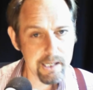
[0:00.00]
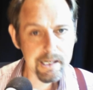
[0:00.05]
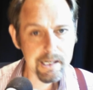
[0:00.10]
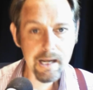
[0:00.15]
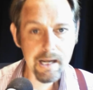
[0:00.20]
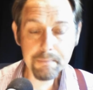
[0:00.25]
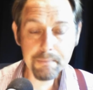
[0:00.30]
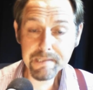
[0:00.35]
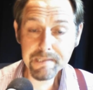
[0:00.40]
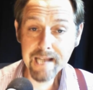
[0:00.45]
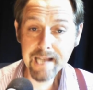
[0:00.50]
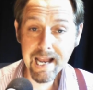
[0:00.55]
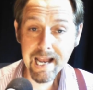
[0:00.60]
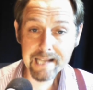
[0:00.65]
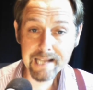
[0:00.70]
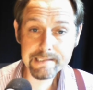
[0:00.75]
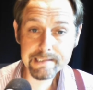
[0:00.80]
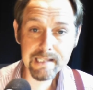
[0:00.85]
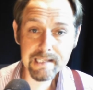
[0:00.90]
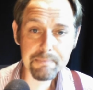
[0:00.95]
Now, a big
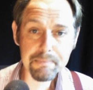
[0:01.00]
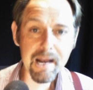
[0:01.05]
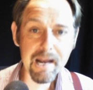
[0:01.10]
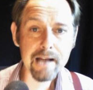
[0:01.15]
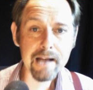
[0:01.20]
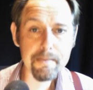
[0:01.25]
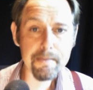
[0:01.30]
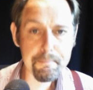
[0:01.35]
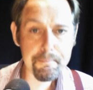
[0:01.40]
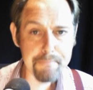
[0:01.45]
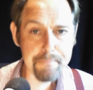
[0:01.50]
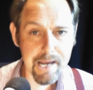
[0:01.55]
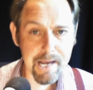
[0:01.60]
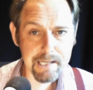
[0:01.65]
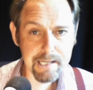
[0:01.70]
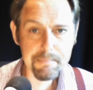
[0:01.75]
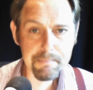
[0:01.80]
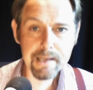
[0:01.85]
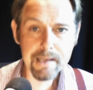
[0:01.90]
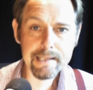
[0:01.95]
hat tip and
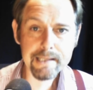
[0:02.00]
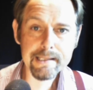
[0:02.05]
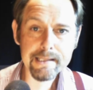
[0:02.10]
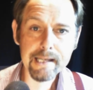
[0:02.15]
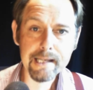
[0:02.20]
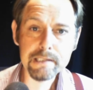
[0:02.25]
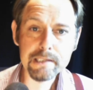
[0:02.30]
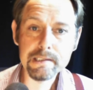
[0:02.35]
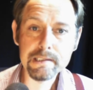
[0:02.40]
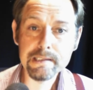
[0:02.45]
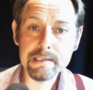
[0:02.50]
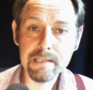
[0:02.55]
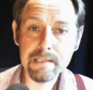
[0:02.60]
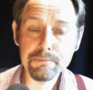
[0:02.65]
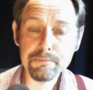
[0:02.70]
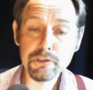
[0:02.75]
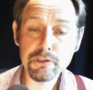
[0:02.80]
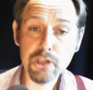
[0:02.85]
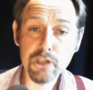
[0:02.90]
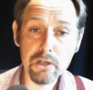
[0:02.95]
many, many thanks to
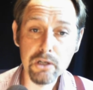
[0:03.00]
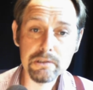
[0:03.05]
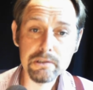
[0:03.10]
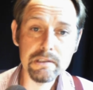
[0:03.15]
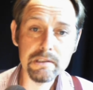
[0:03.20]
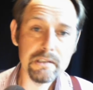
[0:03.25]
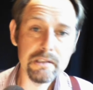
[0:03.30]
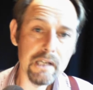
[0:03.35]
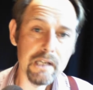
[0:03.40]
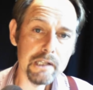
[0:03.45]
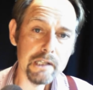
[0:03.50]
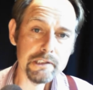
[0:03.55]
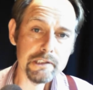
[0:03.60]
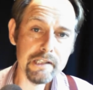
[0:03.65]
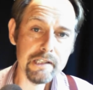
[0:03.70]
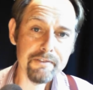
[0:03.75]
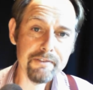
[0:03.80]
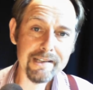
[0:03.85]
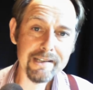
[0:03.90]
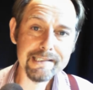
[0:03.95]
Tim Congdon,
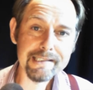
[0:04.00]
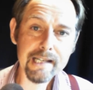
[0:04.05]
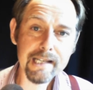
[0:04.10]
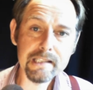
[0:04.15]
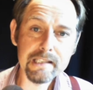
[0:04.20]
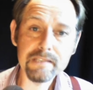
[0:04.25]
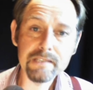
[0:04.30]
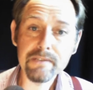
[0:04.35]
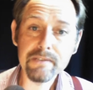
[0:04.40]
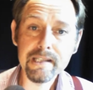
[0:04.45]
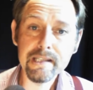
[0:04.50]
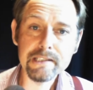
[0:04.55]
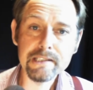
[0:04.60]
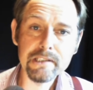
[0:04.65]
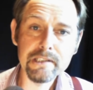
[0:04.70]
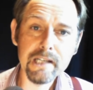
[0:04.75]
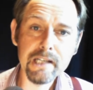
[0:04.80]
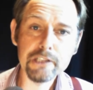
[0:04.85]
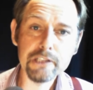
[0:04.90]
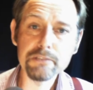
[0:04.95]
Chief Executive of the
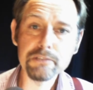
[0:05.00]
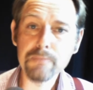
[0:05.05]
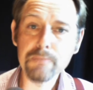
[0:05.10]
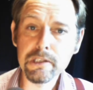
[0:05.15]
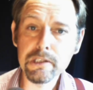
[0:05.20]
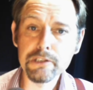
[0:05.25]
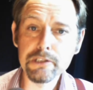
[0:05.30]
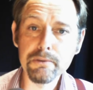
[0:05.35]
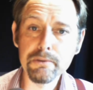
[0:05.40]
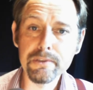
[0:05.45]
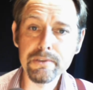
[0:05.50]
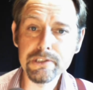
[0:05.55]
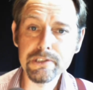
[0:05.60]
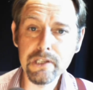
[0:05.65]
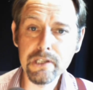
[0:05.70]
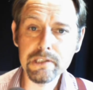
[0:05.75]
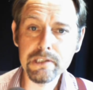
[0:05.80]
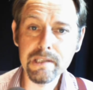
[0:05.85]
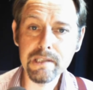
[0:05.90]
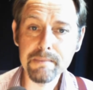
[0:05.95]
International Monetary
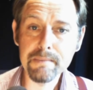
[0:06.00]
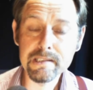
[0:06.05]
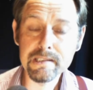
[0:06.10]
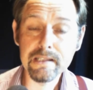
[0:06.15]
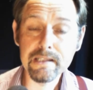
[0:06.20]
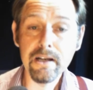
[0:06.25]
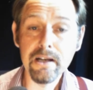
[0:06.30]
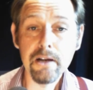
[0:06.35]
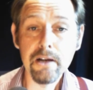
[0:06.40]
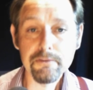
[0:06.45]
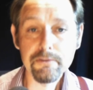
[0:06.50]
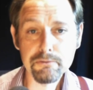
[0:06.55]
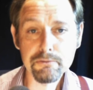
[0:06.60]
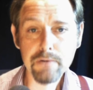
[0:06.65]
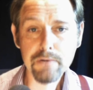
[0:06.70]
Research Limited, for